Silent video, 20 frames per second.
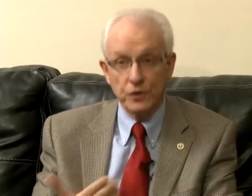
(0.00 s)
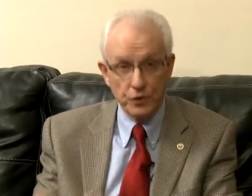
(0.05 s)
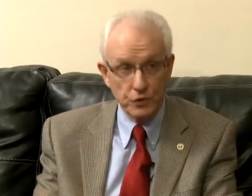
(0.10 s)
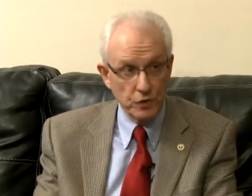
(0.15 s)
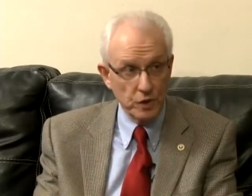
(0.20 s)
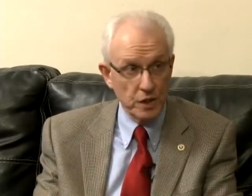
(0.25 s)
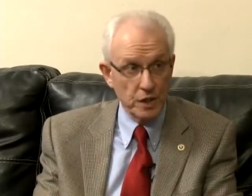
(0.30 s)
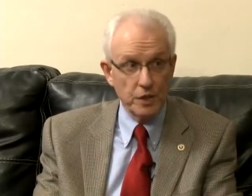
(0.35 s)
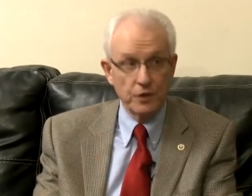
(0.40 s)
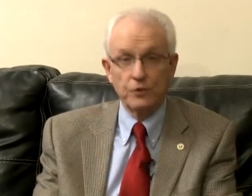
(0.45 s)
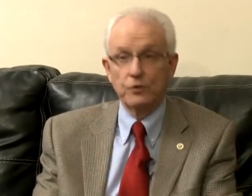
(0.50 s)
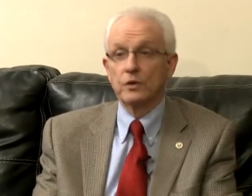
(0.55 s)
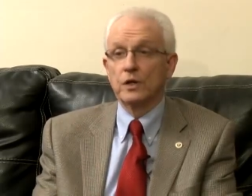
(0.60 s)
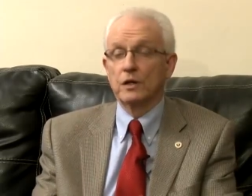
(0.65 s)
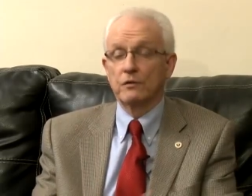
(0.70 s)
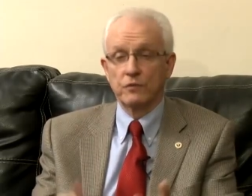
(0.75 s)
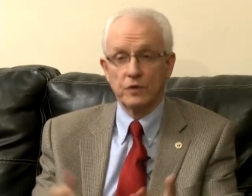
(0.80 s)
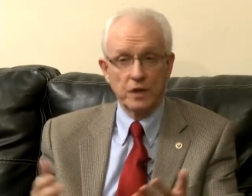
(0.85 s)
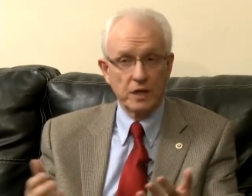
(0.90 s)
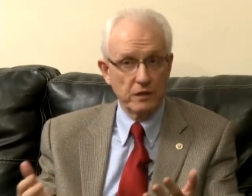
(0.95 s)
there are, you
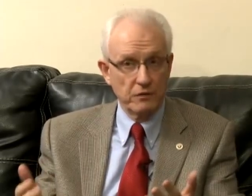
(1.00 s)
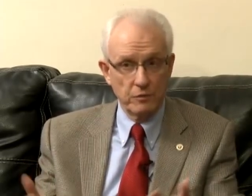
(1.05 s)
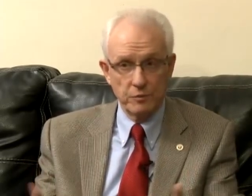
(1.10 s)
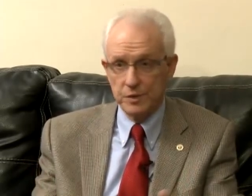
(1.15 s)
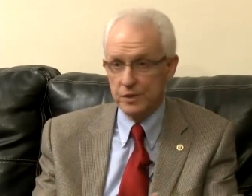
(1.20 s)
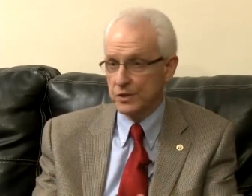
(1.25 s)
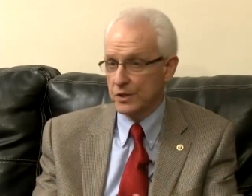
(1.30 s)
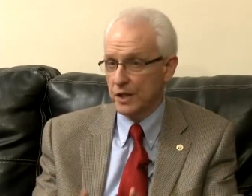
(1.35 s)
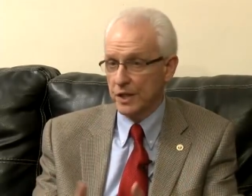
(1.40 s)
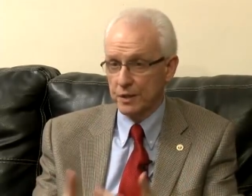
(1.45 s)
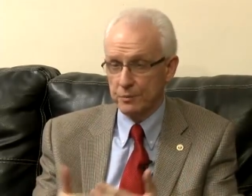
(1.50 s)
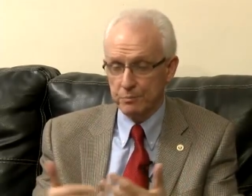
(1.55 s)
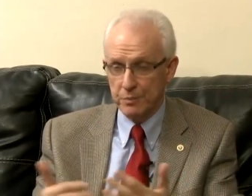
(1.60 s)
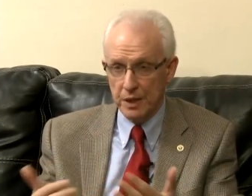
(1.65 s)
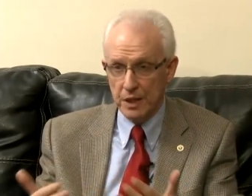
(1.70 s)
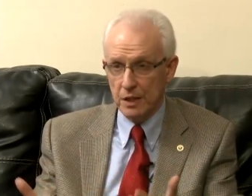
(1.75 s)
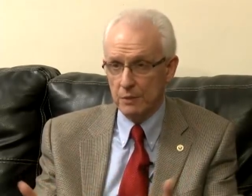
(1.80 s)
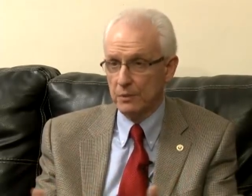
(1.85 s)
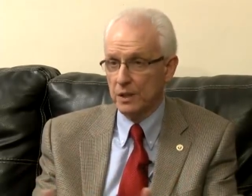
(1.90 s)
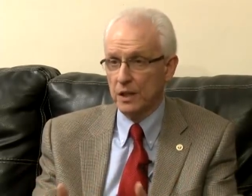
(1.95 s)
have the governments like
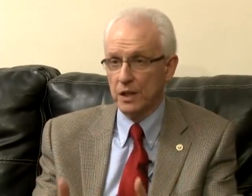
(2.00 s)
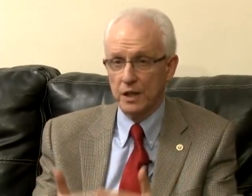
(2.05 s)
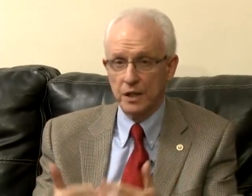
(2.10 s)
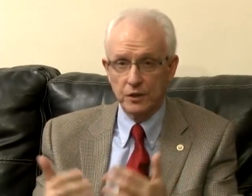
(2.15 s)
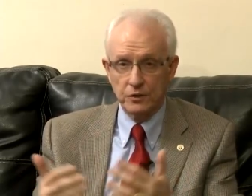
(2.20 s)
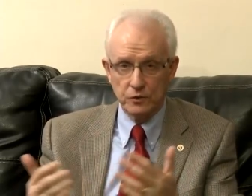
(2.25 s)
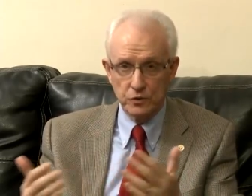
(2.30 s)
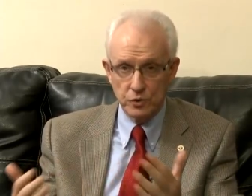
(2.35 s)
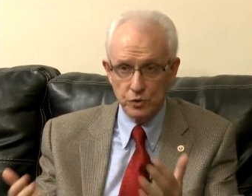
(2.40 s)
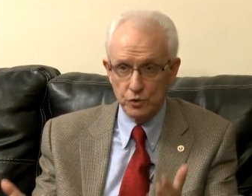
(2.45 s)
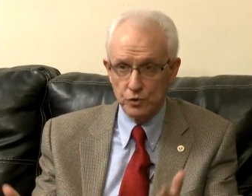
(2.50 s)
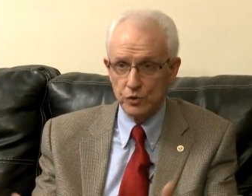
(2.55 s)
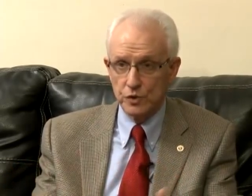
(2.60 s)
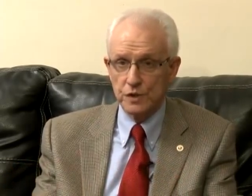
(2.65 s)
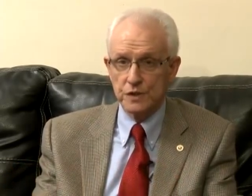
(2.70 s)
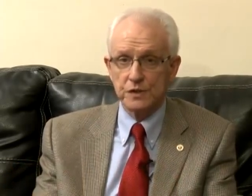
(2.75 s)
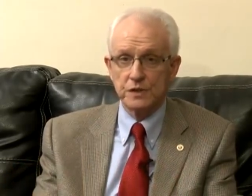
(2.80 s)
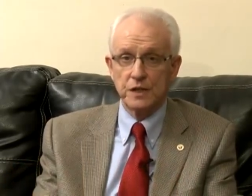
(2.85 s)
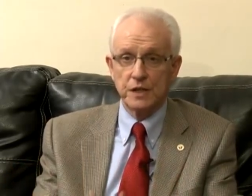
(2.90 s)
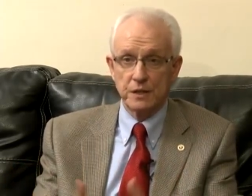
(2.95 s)
Panama, like
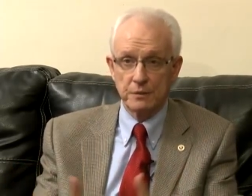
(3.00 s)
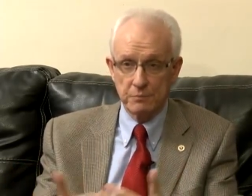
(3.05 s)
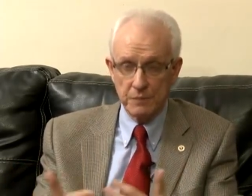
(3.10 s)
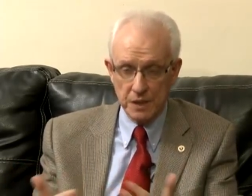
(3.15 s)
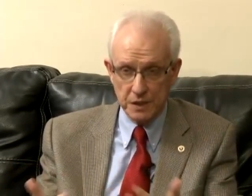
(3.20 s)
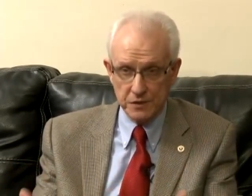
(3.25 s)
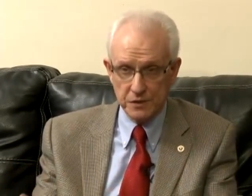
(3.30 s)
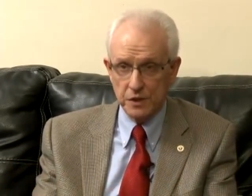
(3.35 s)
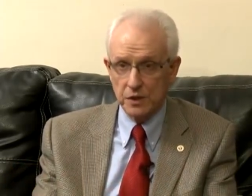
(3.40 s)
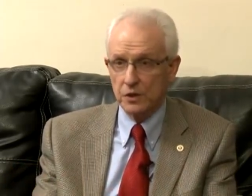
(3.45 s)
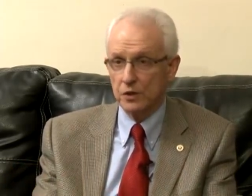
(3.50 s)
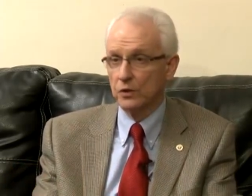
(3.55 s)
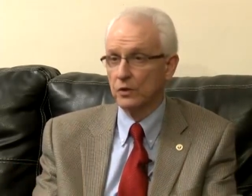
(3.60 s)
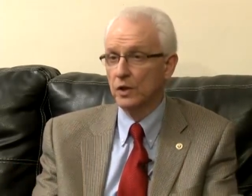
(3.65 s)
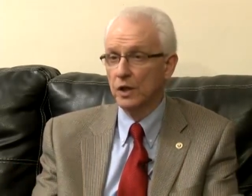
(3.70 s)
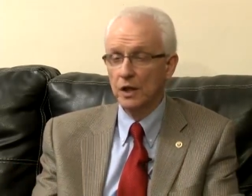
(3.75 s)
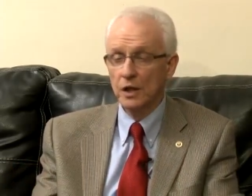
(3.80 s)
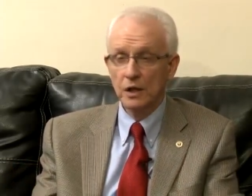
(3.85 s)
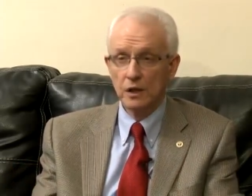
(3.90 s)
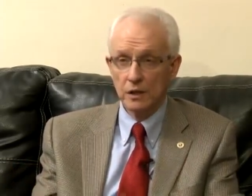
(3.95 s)
Honduras, like Mexico,
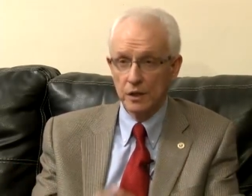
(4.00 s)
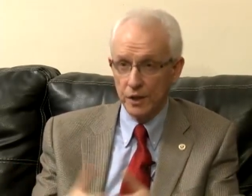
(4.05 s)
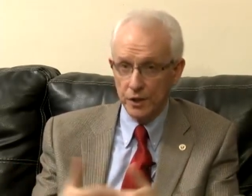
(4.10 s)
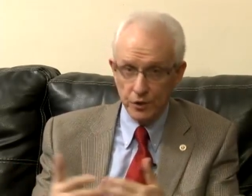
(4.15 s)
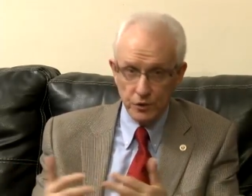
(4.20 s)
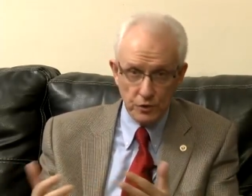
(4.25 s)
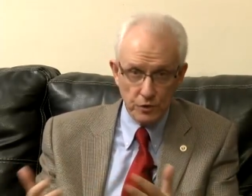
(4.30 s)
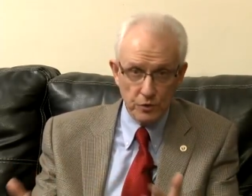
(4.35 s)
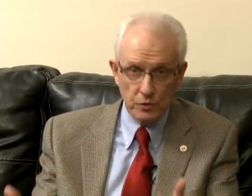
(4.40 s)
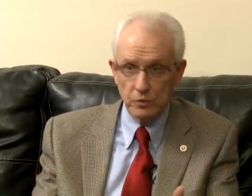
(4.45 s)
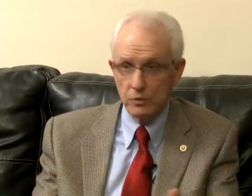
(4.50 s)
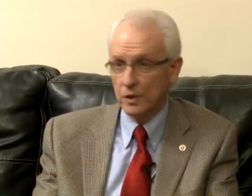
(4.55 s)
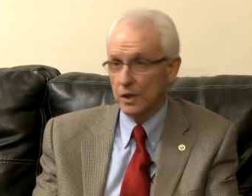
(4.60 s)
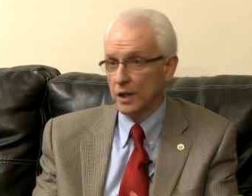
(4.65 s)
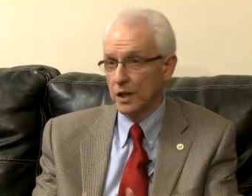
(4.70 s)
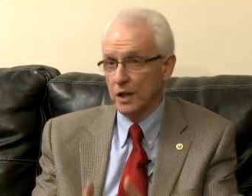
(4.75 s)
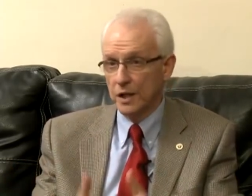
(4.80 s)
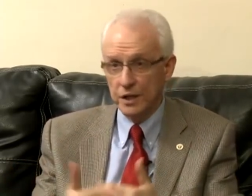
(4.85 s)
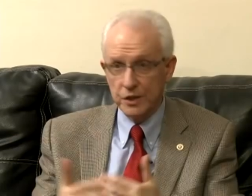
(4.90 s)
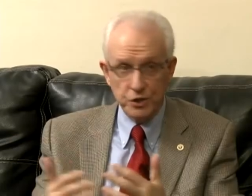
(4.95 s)
like
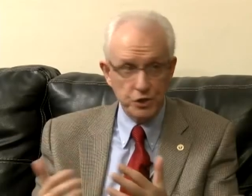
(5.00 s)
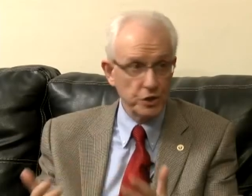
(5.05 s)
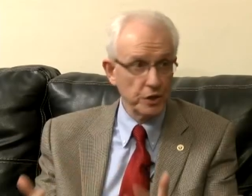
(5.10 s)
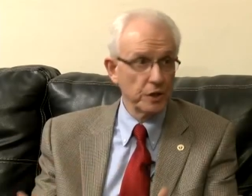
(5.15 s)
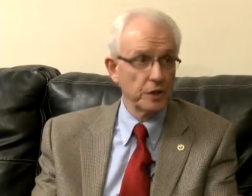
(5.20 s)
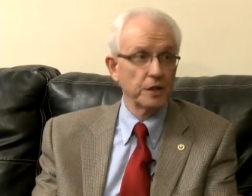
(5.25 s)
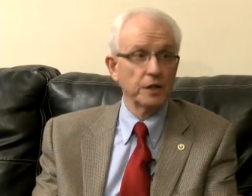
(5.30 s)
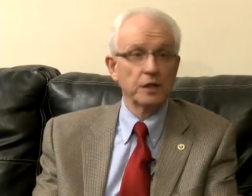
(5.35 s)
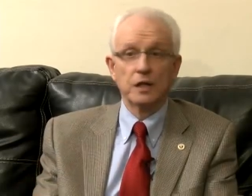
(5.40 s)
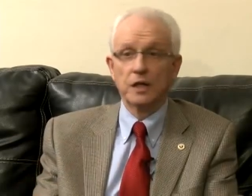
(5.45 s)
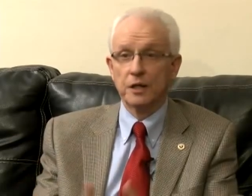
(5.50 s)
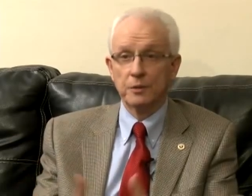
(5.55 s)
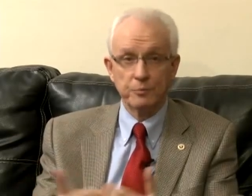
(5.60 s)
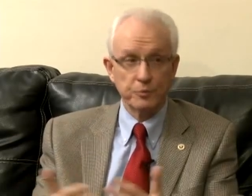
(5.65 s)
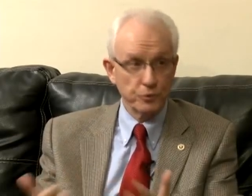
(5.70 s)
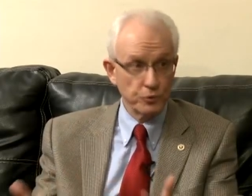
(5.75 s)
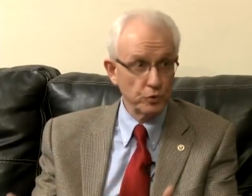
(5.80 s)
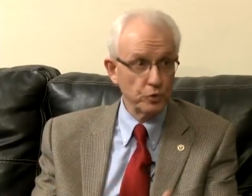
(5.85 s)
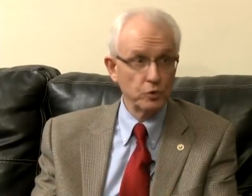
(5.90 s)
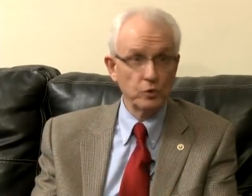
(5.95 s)
Uruguay, like Chile, like
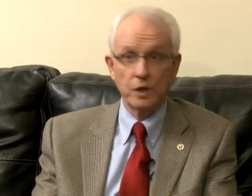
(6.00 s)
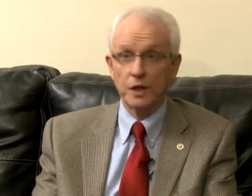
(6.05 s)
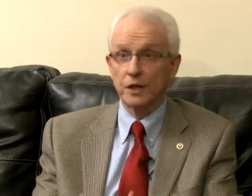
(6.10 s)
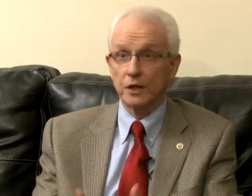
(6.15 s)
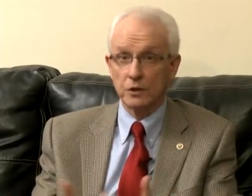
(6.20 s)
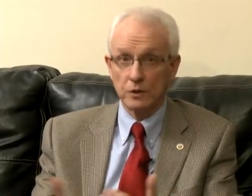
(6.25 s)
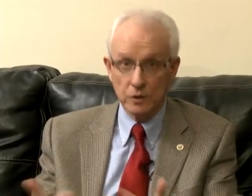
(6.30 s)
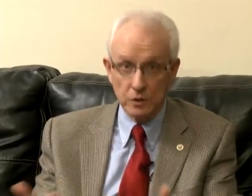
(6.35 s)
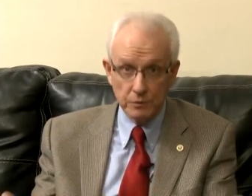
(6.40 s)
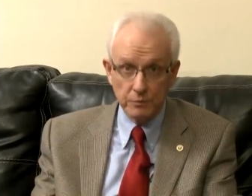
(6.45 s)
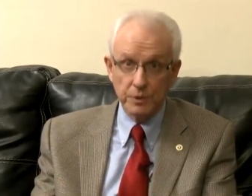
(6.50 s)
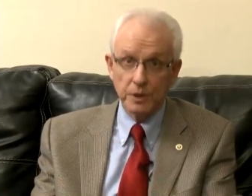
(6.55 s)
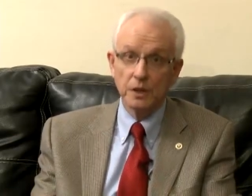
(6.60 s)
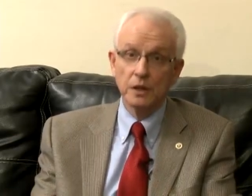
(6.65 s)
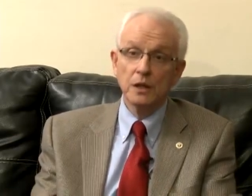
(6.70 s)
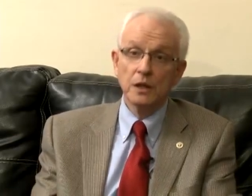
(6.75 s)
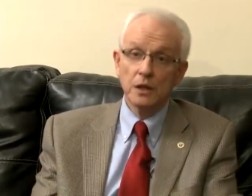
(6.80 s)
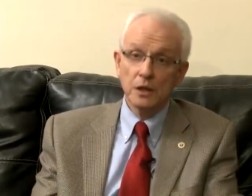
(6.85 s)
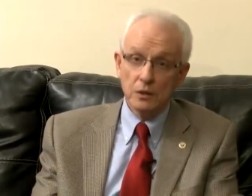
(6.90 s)
Peru, like Colombia.